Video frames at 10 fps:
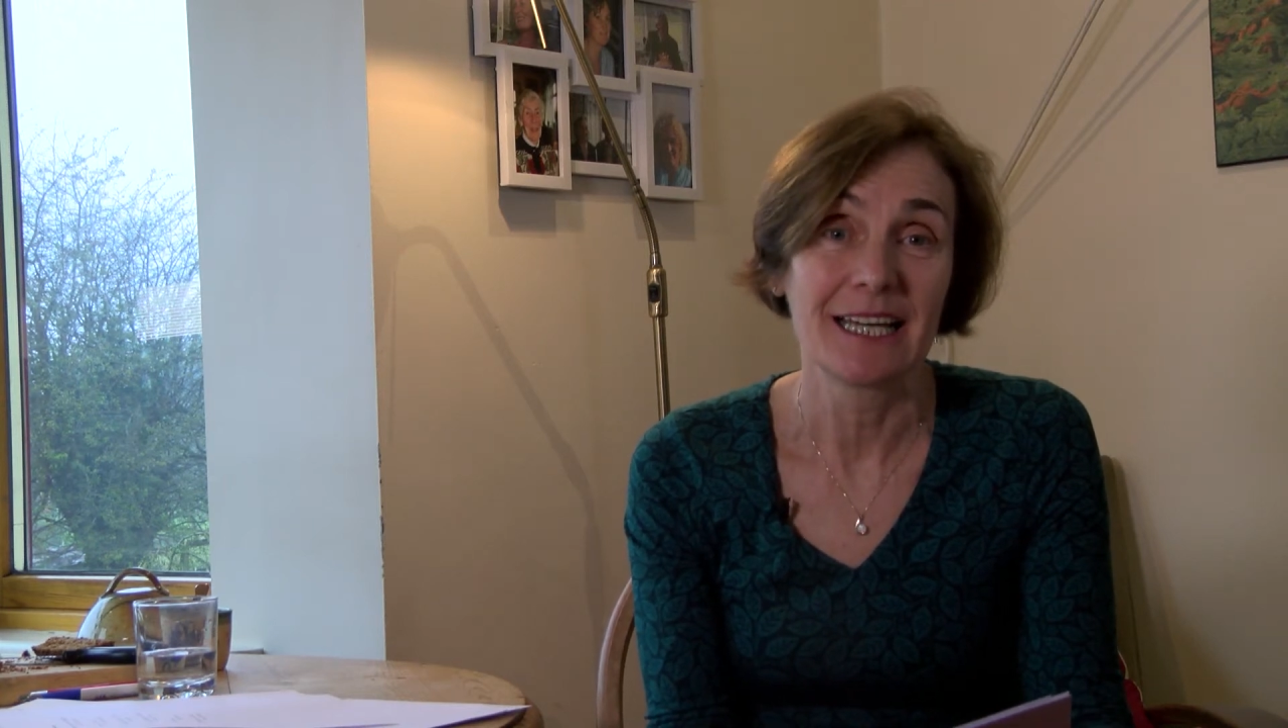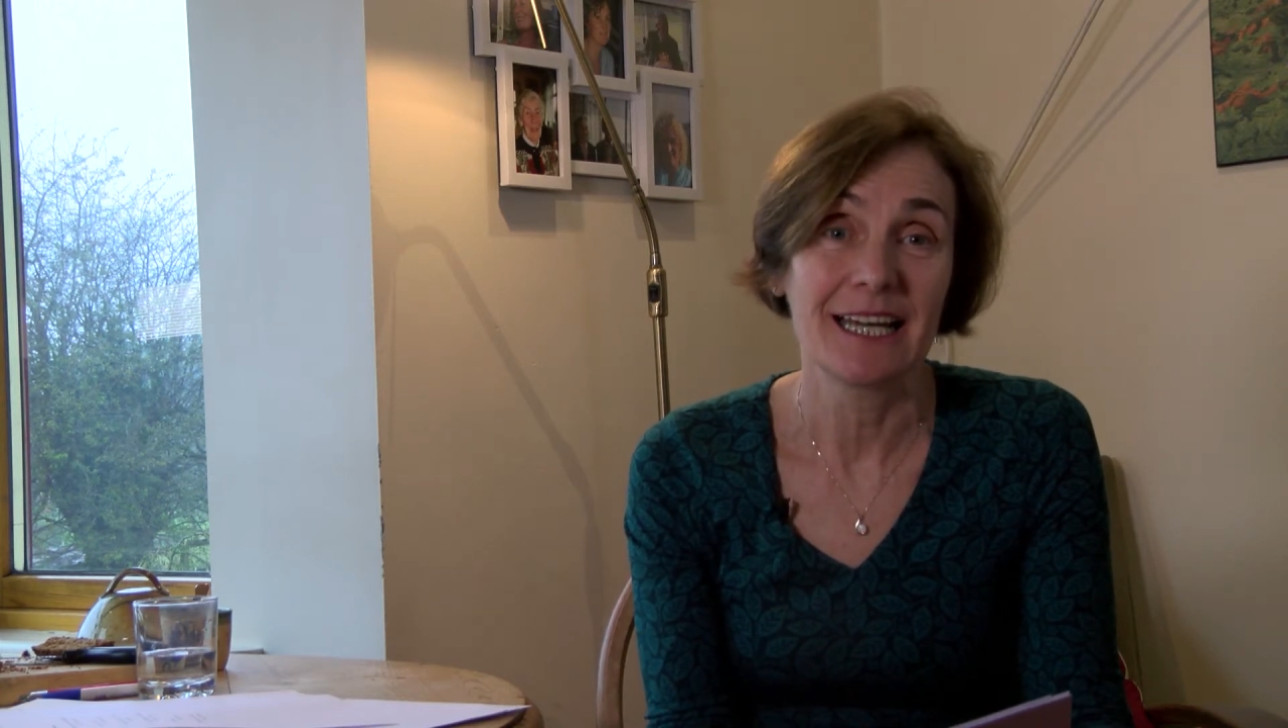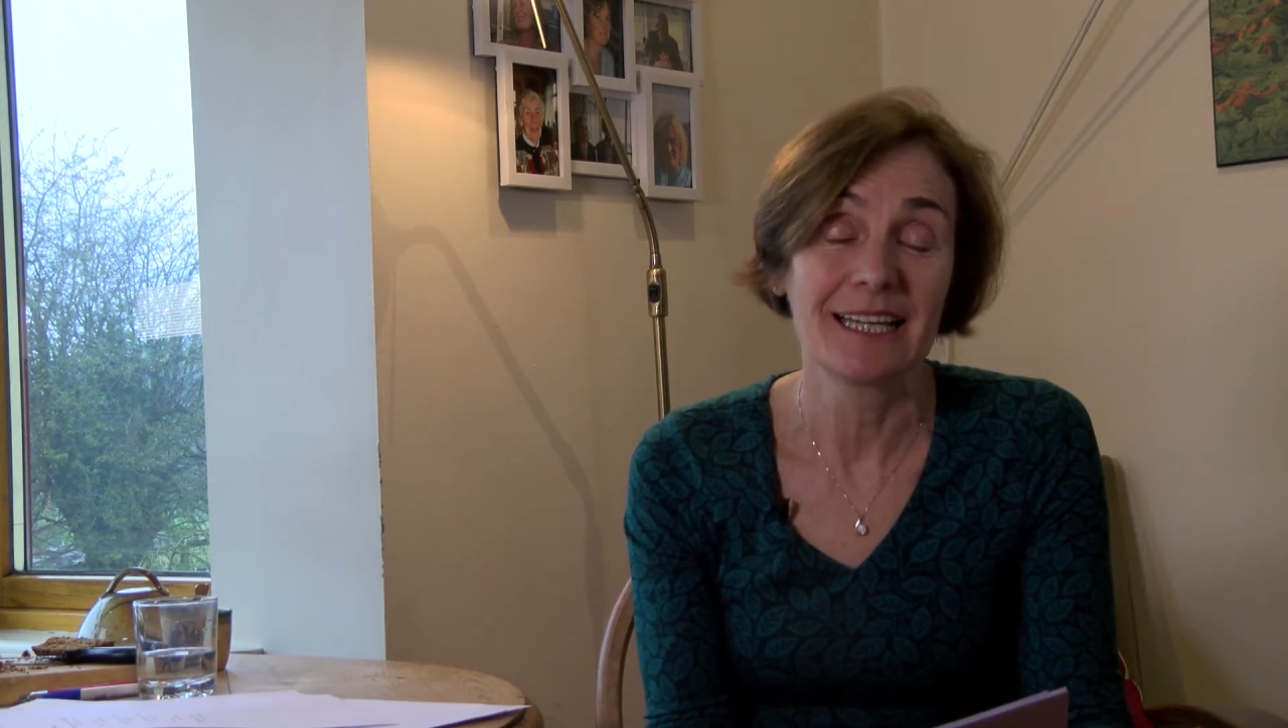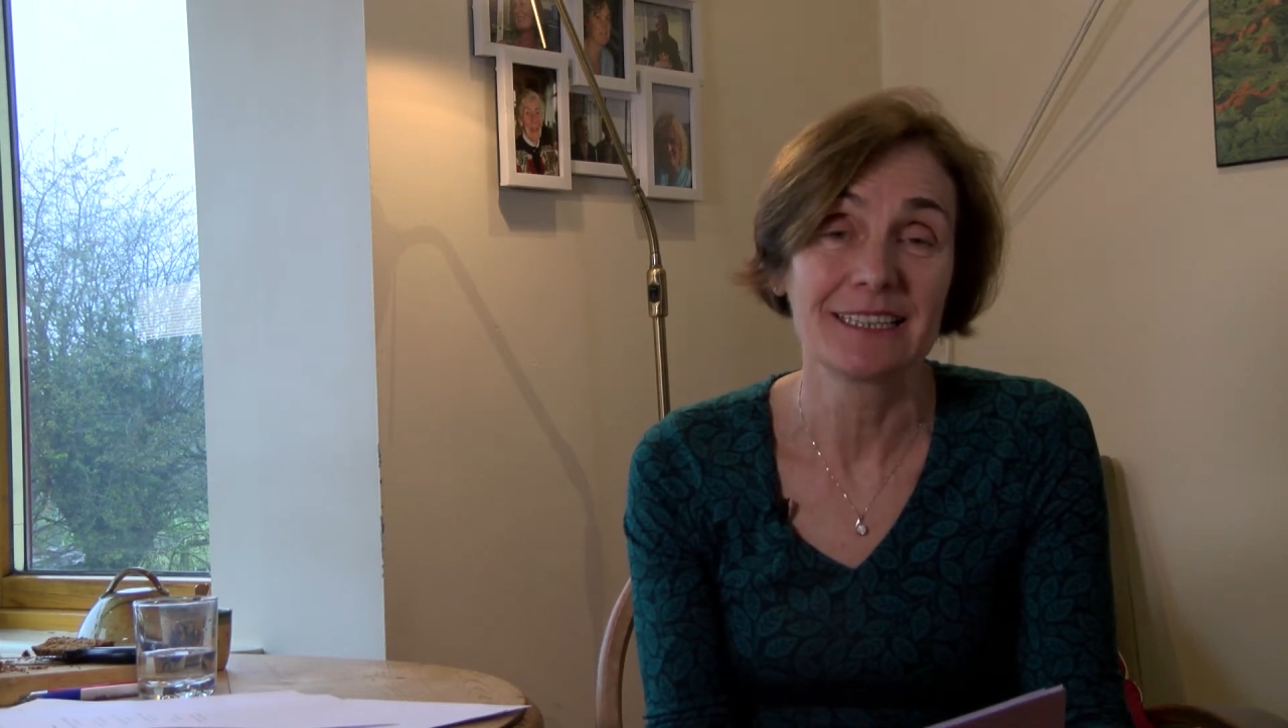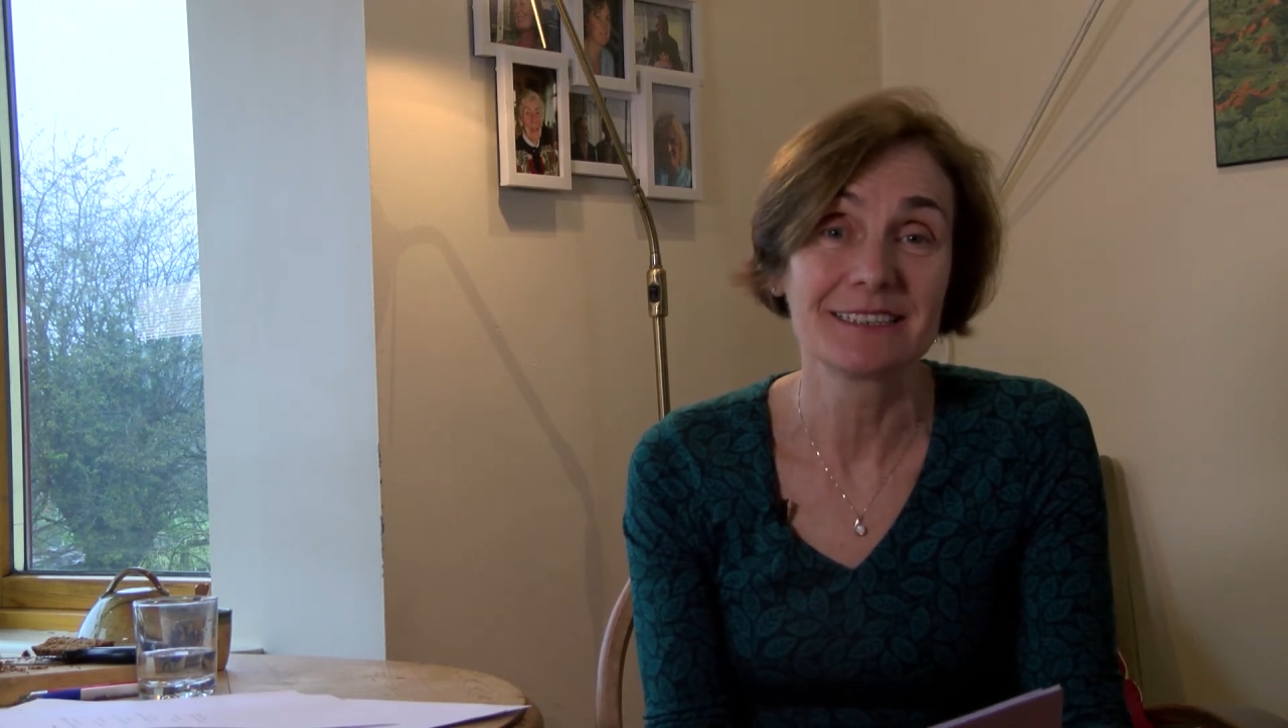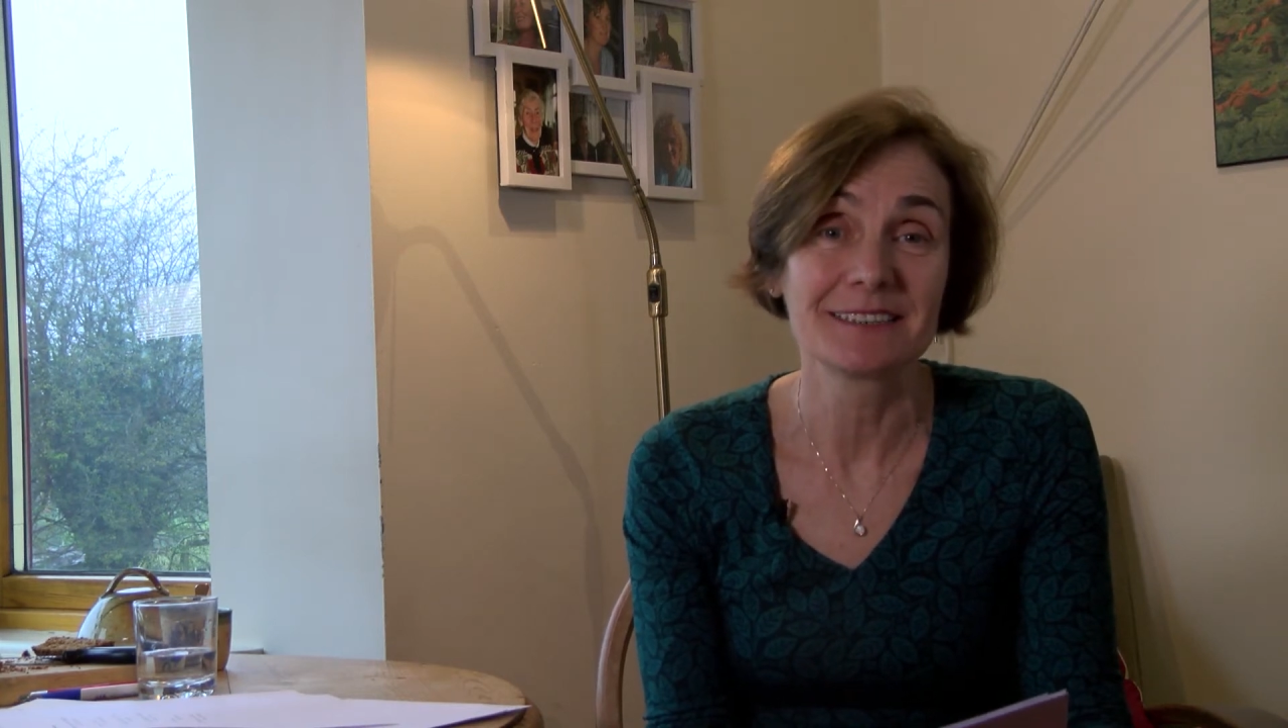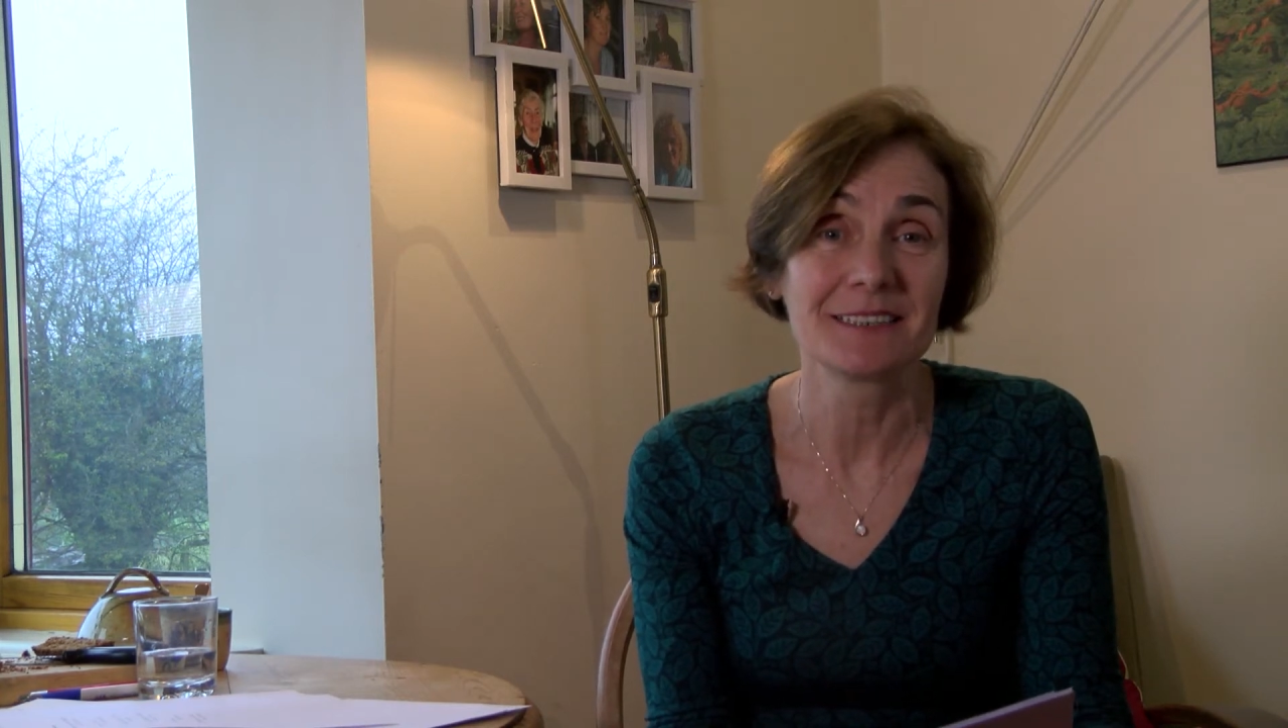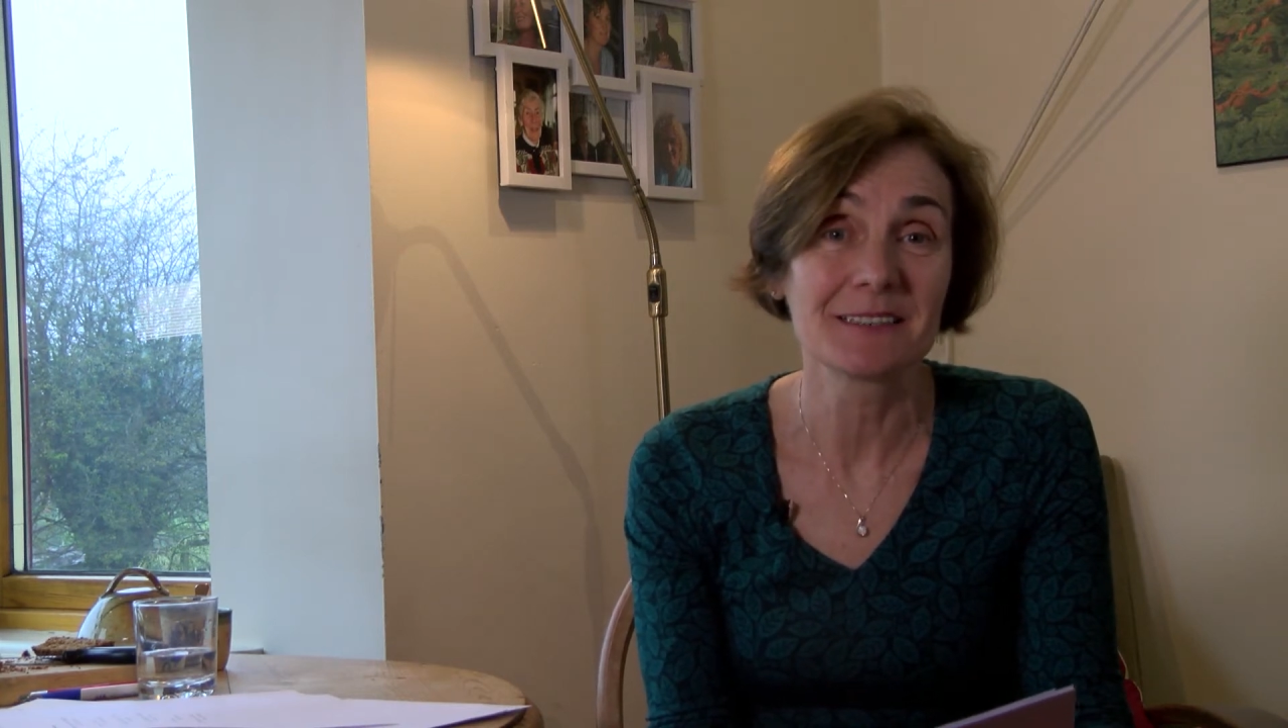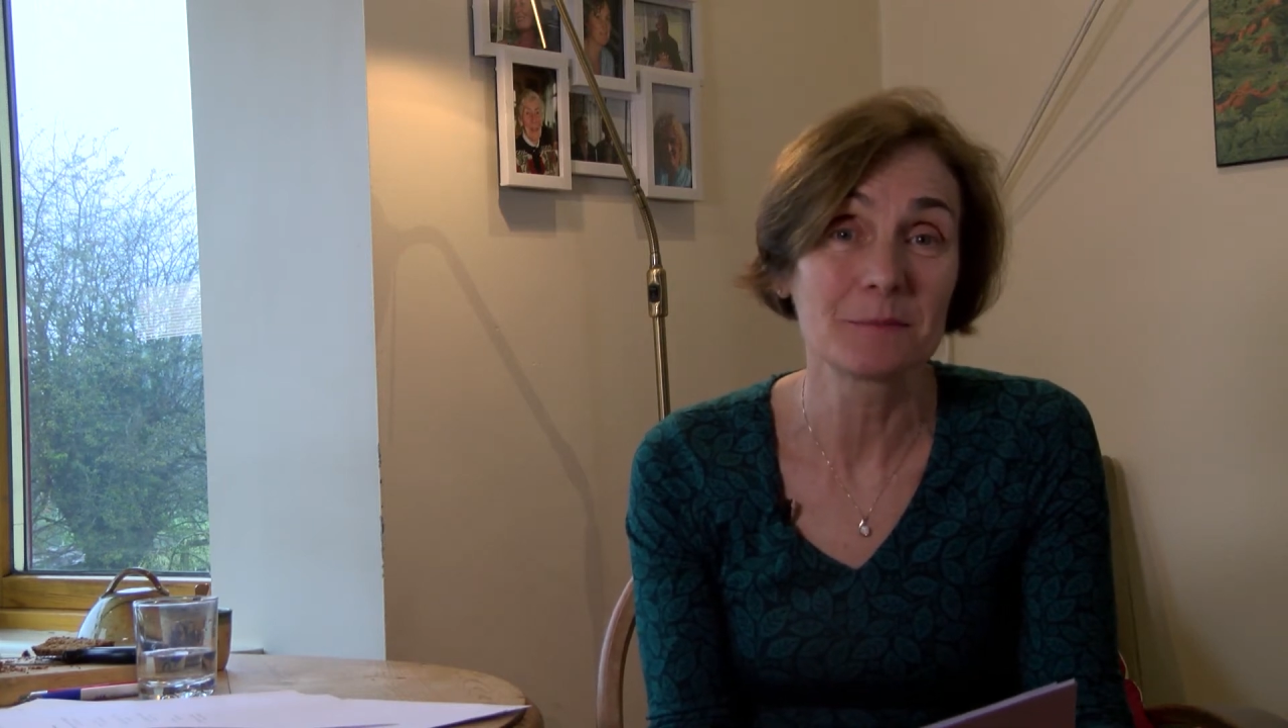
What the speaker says: And this